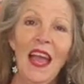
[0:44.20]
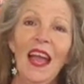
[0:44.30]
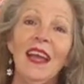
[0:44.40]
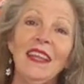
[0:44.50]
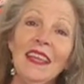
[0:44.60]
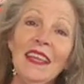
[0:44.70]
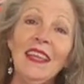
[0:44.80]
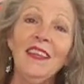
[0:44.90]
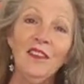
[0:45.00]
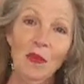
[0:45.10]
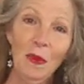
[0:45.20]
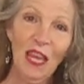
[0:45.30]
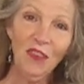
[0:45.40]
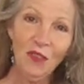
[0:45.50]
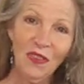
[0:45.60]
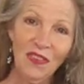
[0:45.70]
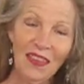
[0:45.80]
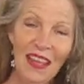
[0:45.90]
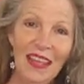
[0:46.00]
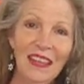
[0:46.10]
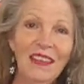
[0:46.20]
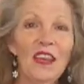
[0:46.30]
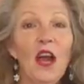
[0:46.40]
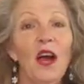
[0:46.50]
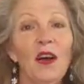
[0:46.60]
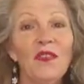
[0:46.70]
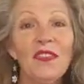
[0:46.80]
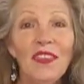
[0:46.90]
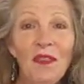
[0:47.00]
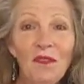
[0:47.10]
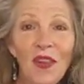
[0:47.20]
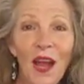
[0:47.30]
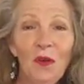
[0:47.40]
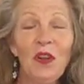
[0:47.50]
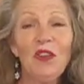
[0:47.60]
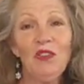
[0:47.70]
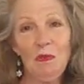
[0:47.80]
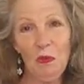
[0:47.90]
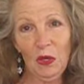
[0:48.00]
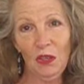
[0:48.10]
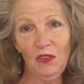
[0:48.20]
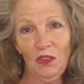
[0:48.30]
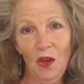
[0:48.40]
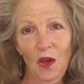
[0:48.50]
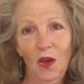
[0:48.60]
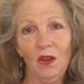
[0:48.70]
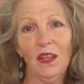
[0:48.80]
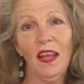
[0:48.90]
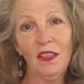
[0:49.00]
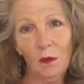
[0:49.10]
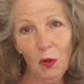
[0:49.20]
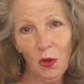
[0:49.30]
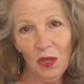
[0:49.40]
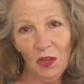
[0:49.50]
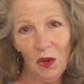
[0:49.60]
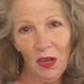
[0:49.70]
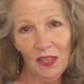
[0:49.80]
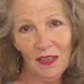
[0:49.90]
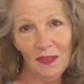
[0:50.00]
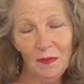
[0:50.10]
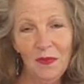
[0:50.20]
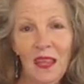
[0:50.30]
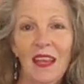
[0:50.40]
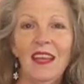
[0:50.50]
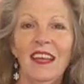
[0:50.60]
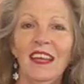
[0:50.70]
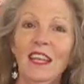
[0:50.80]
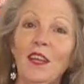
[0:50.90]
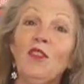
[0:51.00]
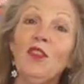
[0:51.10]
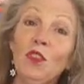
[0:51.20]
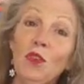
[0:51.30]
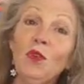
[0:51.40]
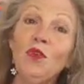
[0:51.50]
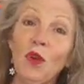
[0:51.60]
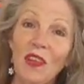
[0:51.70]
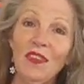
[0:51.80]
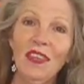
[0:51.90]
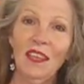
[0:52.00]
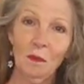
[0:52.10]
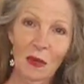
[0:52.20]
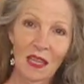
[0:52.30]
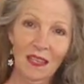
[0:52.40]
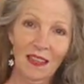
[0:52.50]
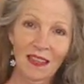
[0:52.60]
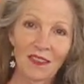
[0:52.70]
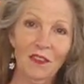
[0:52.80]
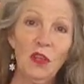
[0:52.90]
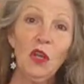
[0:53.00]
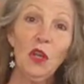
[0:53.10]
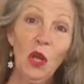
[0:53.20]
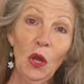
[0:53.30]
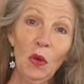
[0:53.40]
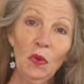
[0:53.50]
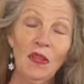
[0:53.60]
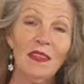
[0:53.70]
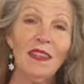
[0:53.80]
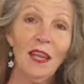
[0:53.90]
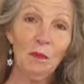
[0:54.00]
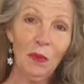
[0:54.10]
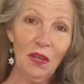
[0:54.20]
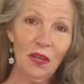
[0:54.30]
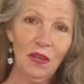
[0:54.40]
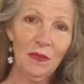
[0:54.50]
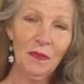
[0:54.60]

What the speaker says: And he is the patron saint of sunflowers, birdsong, and the brokenhearted. And he has two trusty companions, goat and bird.